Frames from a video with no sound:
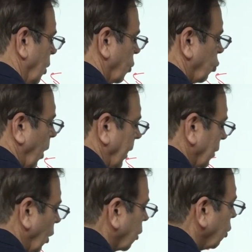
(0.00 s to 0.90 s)
square
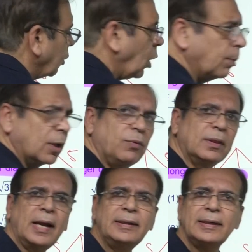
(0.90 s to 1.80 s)
is also a rhombus with
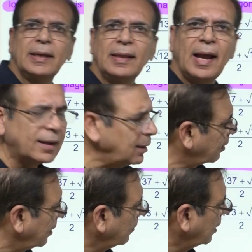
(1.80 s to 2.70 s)
90 degree
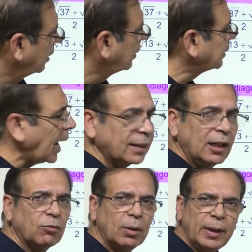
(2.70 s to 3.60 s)
angles. The
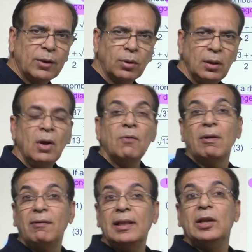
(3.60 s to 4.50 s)
diagonals will be equal.
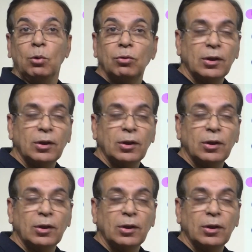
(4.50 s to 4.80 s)
We will use